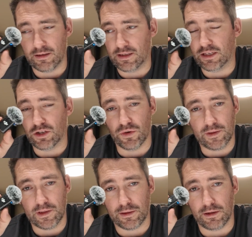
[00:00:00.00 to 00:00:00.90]

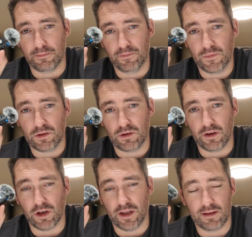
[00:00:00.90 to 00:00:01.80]
ecosystem, so
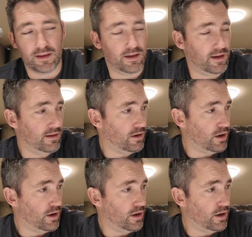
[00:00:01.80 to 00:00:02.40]
I got the